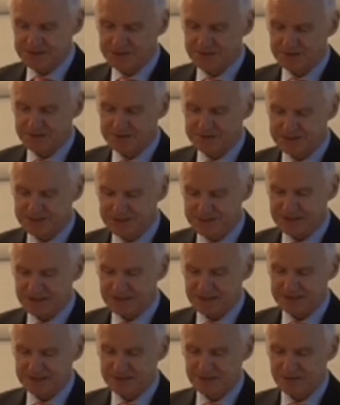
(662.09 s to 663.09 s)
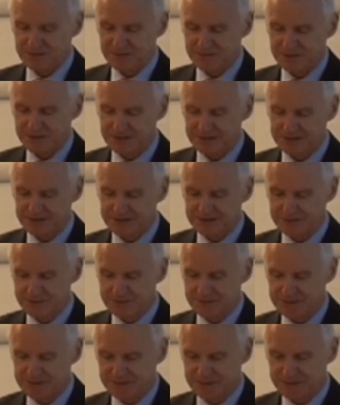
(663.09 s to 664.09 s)
on the digital economy to
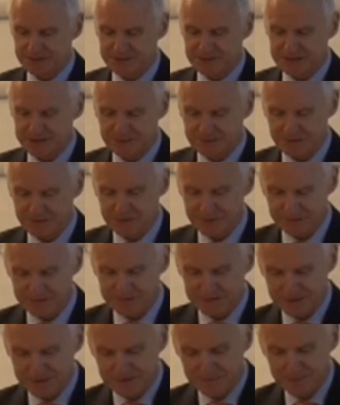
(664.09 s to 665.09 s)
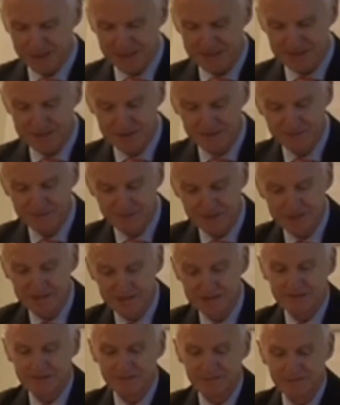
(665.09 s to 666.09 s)
increase growth and
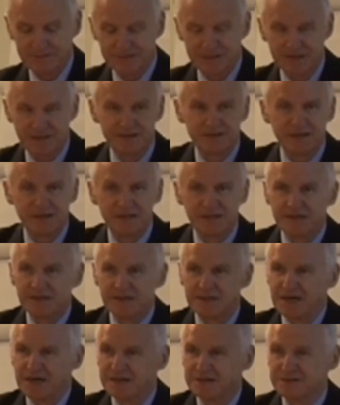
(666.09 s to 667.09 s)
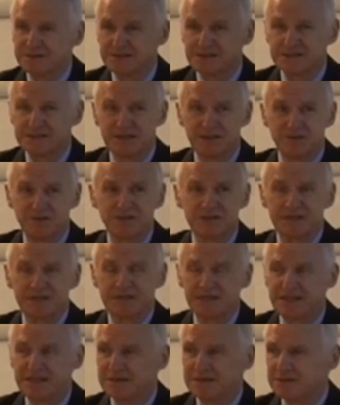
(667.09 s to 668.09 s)
competitiveness, under the slogan
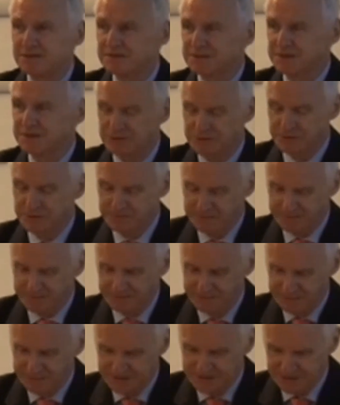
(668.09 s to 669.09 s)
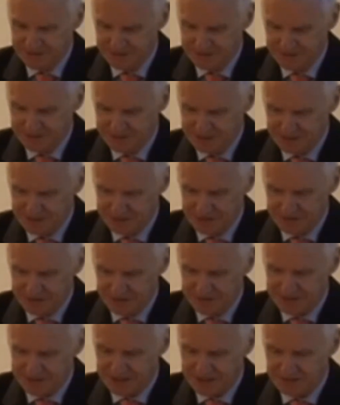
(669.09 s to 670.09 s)
here in Europe of
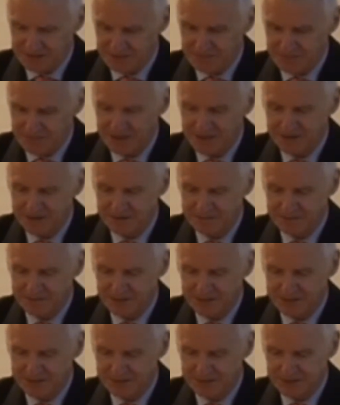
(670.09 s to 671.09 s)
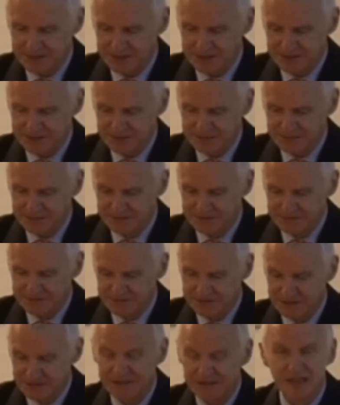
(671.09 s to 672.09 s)
digital single market by
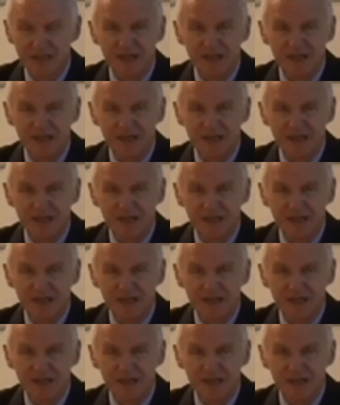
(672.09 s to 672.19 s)
2015,